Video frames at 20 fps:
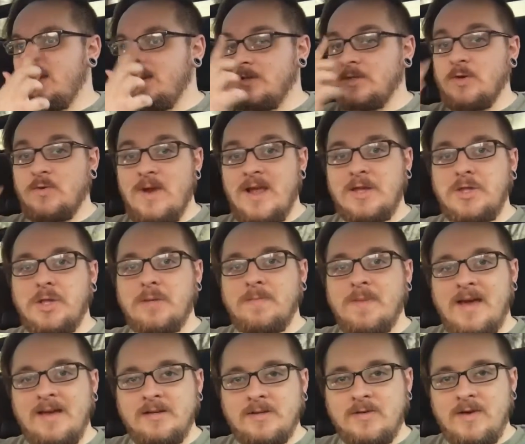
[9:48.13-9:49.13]
Direction
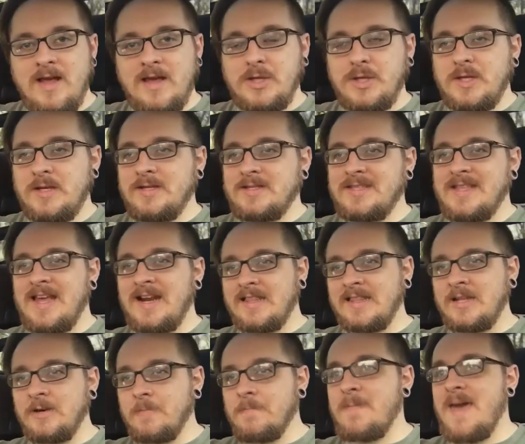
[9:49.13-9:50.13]
by direction. It's not a
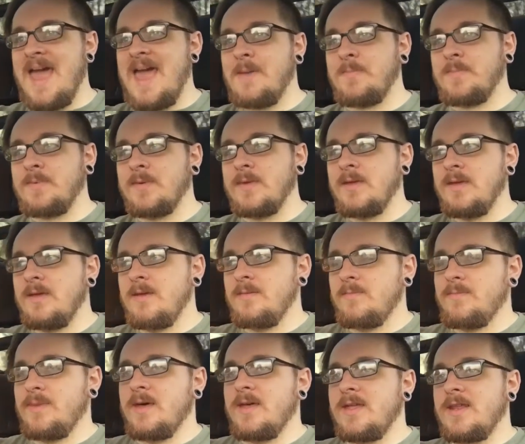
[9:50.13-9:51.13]
little map,
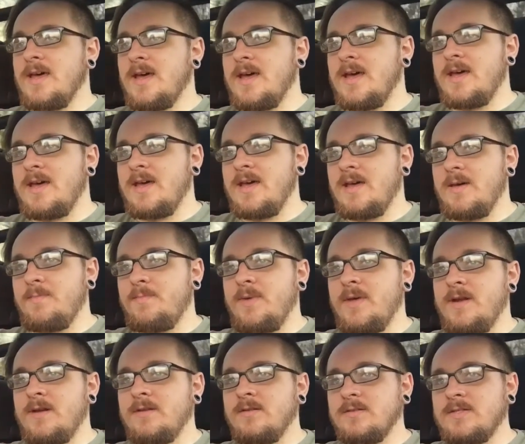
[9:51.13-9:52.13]
but
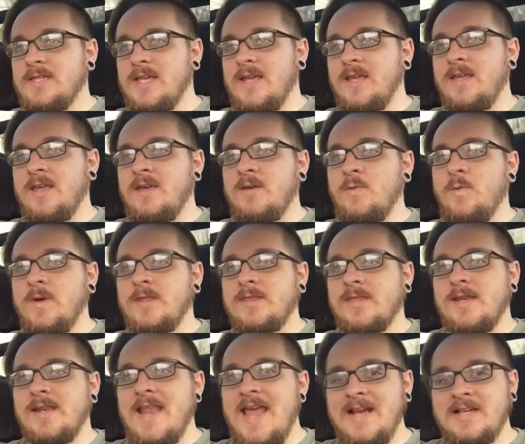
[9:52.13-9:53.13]
it'll tell you what
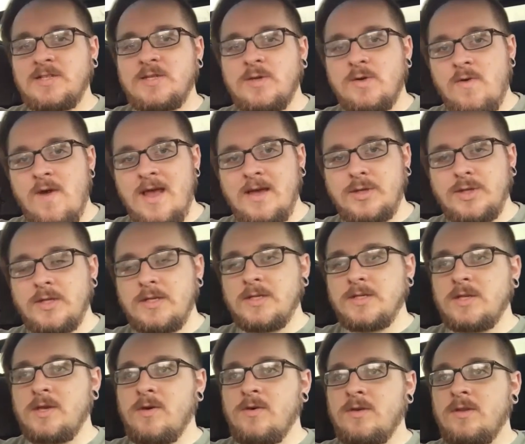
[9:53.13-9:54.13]
the next direction
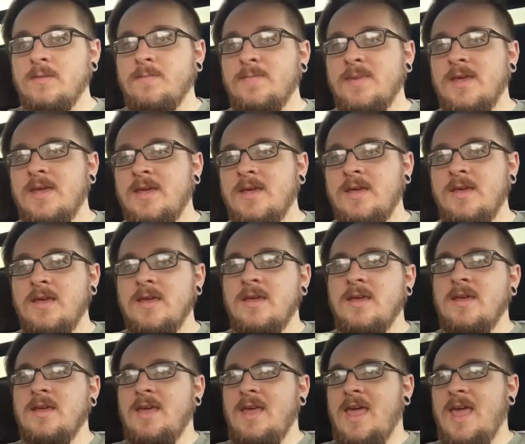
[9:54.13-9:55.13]
is going to be
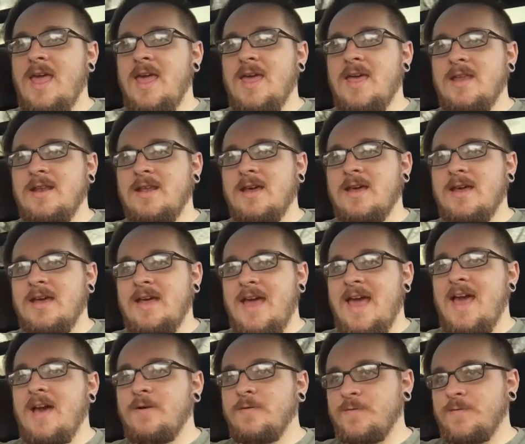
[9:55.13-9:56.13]
and
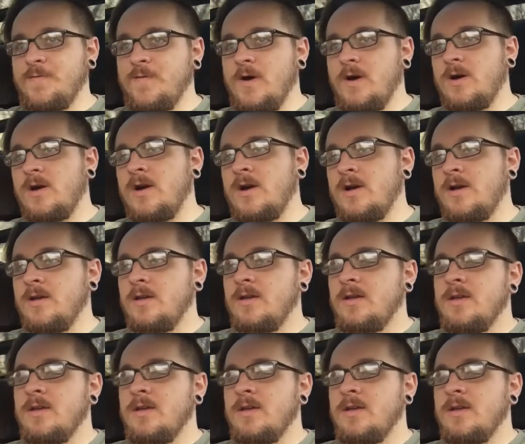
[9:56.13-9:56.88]
how far.